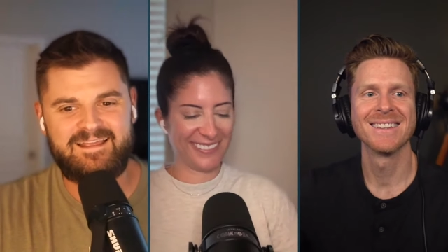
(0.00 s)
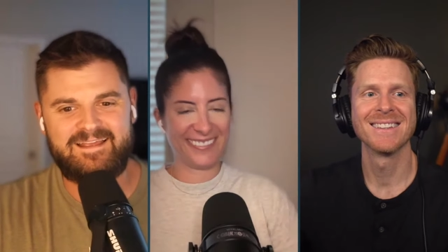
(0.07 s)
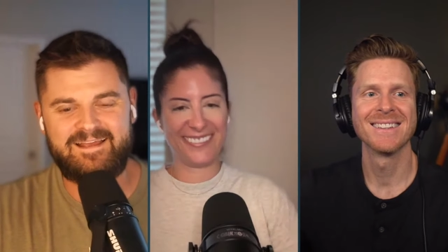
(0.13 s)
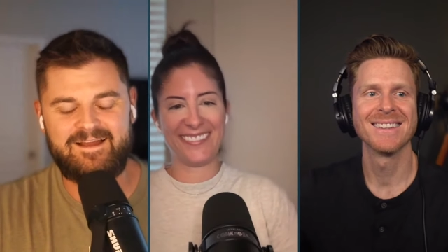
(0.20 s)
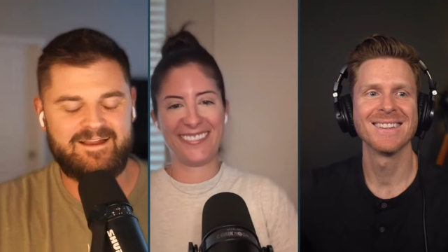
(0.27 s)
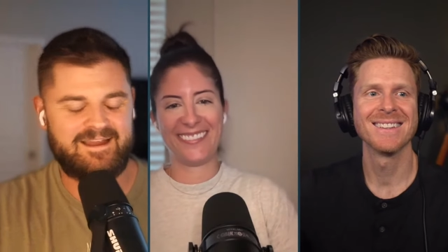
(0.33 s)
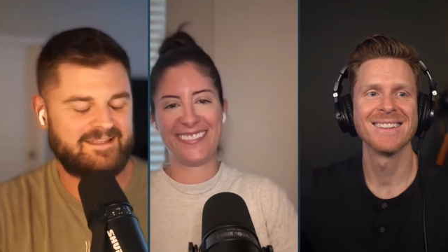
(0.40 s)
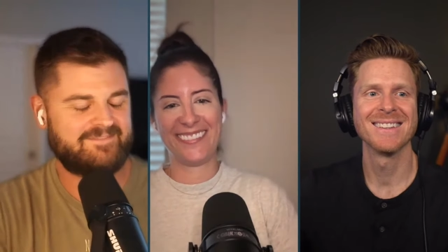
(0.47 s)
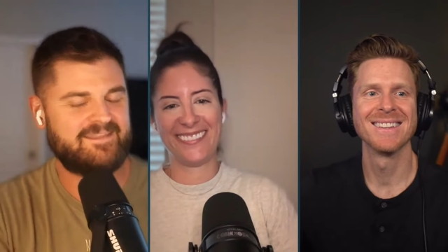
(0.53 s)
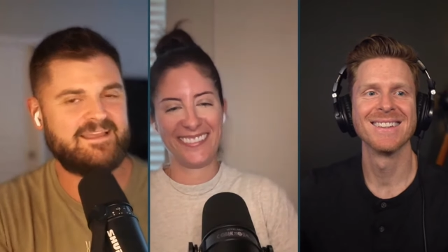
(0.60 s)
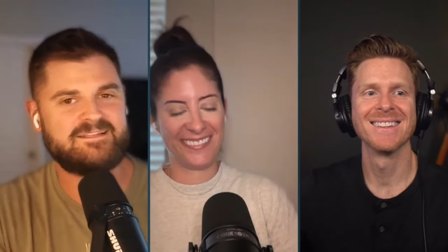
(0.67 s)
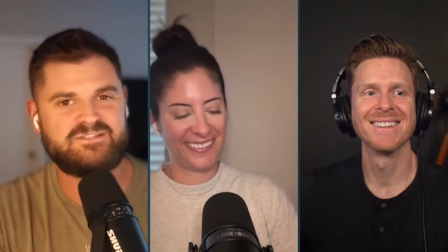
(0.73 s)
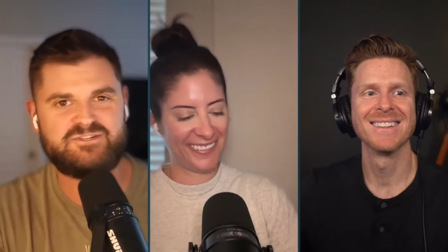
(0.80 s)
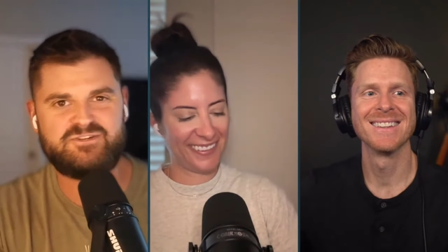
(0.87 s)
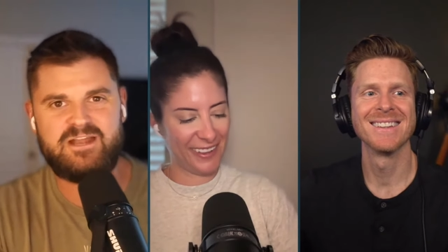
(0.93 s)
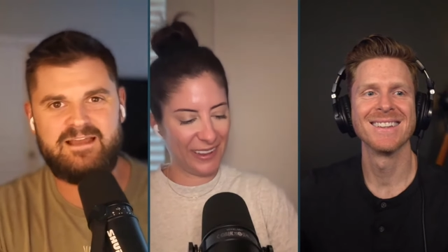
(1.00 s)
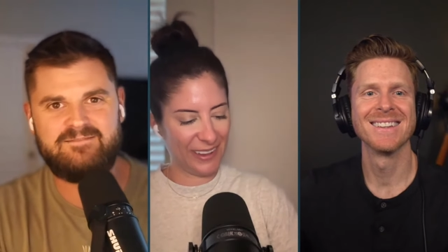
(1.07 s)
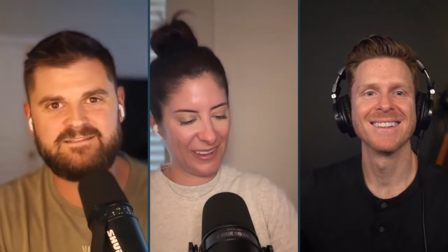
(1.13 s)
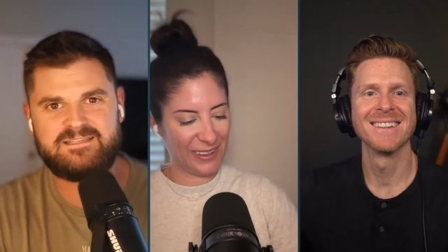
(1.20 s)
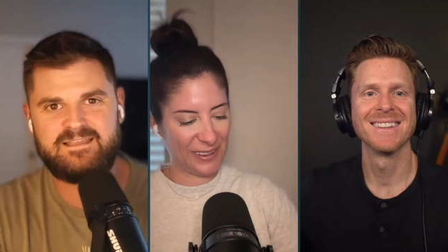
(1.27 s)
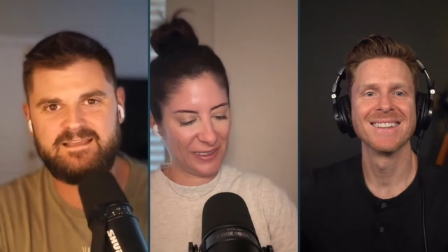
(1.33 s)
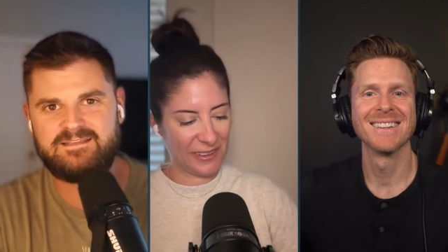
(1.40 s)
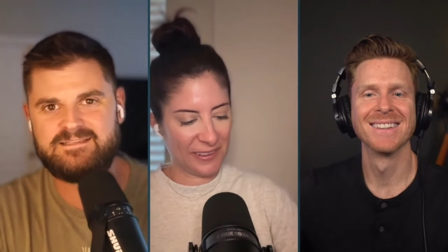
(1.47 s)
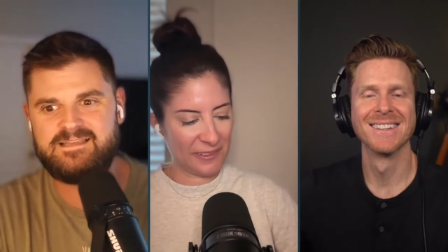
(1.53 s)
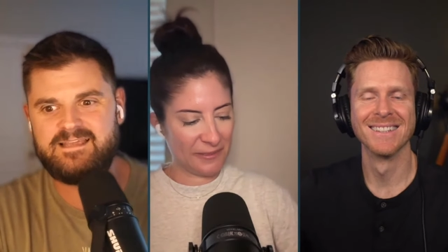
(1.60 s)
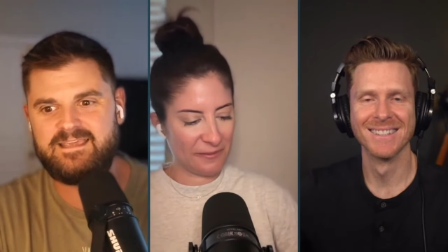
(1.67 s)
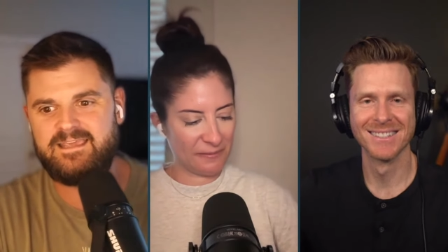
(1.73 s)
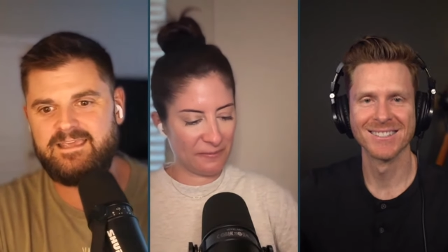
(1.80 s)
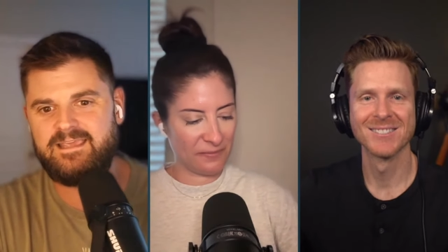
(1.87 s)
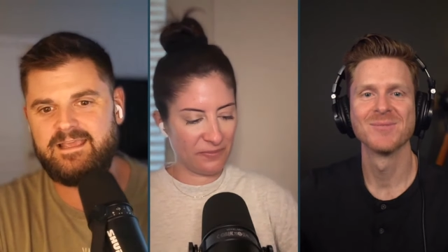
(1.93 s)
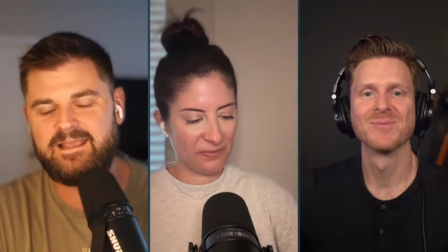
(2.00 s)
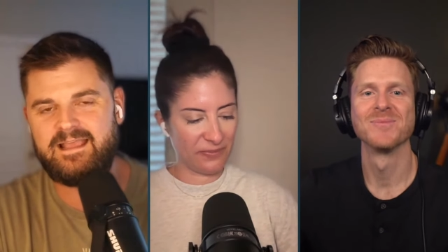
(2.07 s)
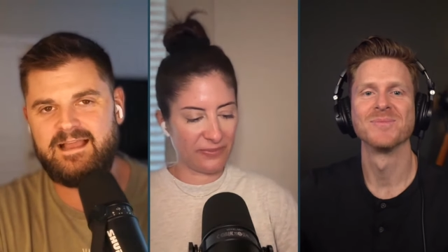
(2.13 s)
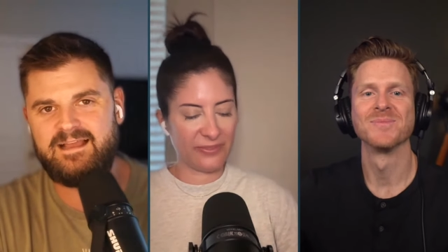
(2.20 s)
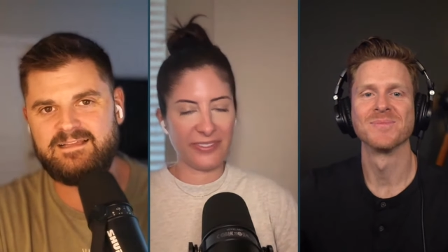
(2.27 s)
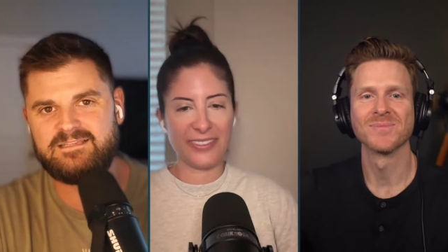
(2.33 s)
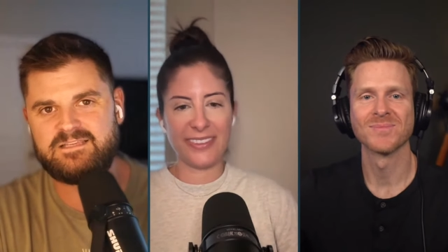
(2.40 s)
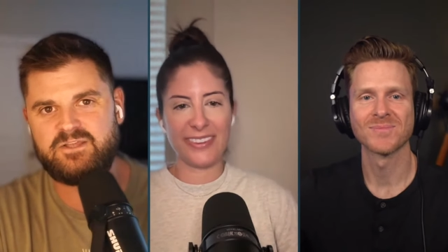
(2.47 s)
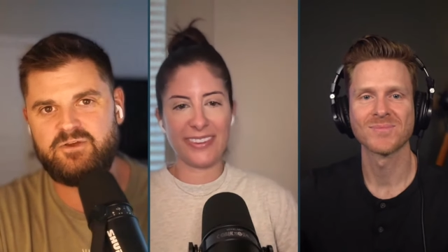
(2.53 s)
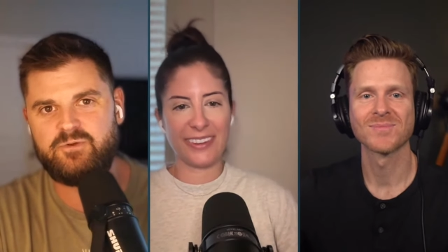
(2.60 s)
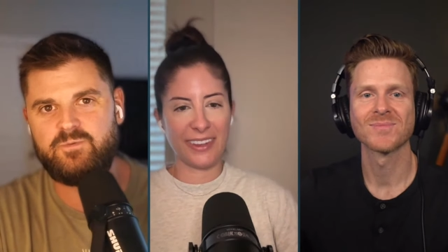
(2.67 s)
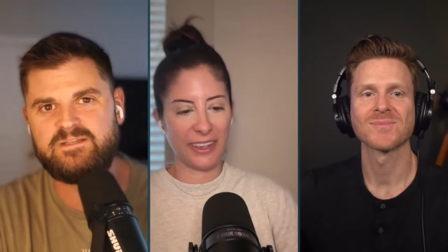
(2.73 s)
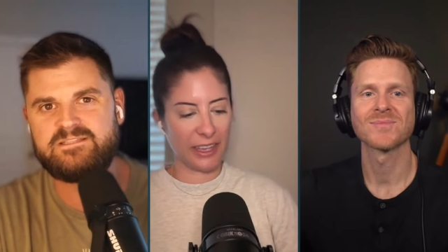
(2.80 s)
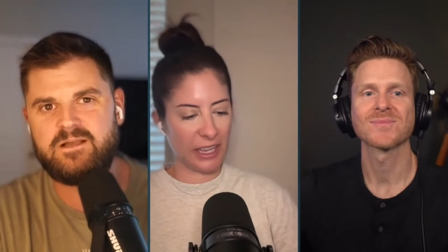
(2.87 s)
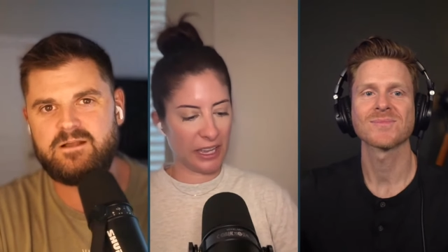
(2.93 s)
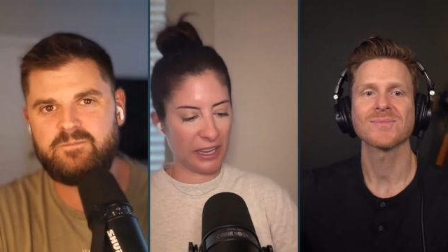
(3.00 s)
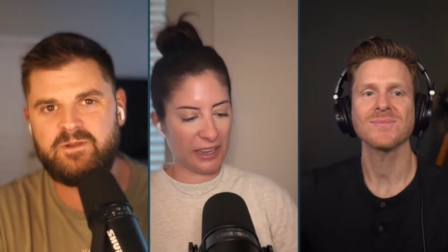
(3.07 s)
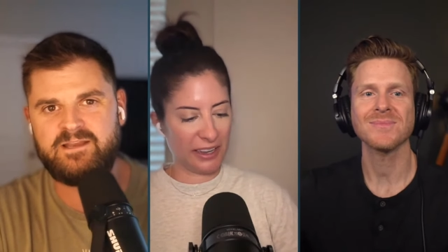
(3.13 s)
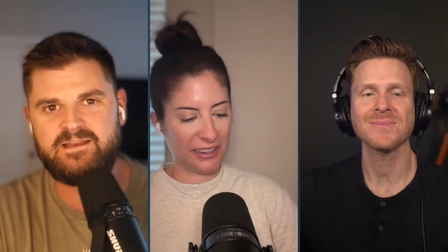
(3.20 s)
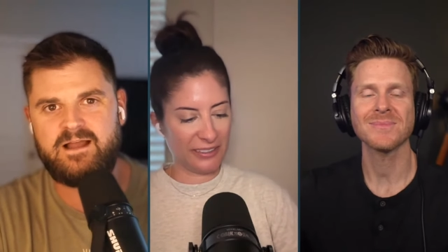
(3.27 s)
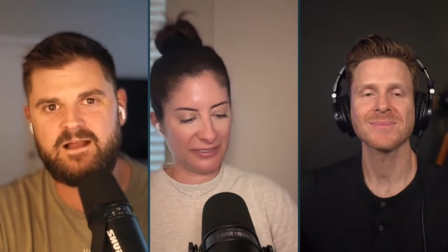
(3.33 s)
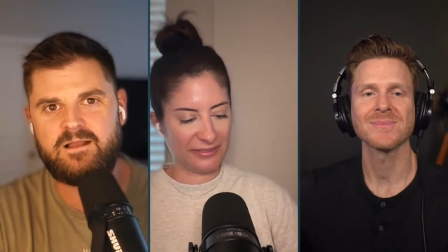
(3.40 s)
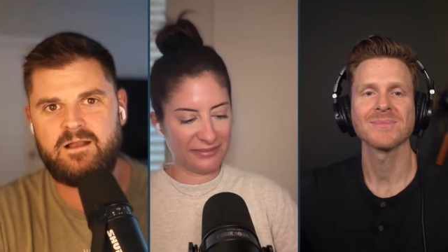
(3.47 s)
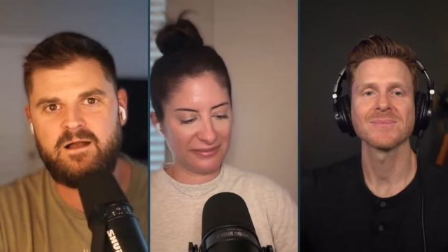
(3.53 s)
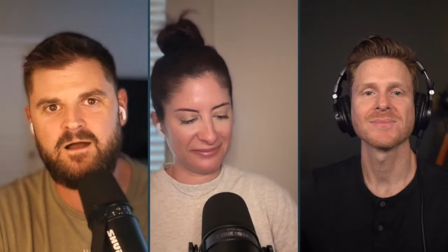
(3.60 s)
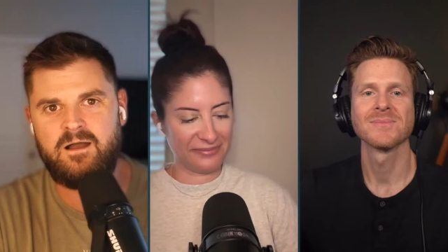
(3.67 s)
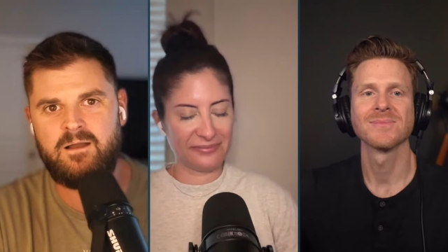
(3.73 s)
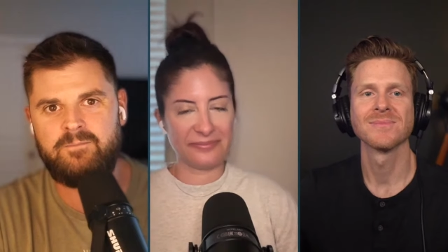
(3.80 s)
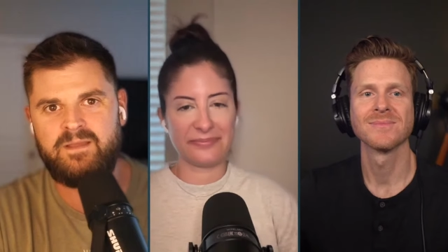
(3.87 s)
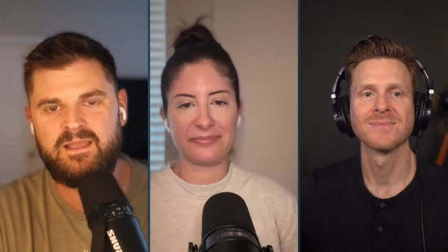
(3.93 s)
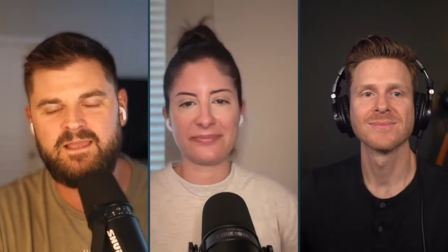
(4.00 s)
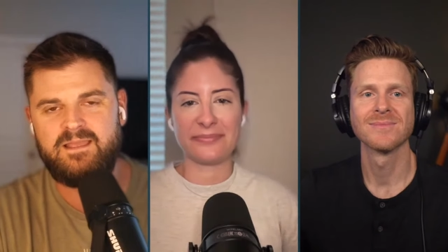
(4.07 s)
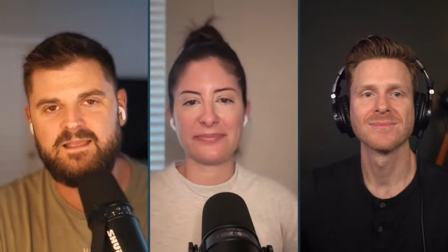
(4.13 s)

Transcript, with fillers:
Speaker 1: All right. Thanks, Travis. Thanks, Nikki. Guys, go to wetalkmoney.com.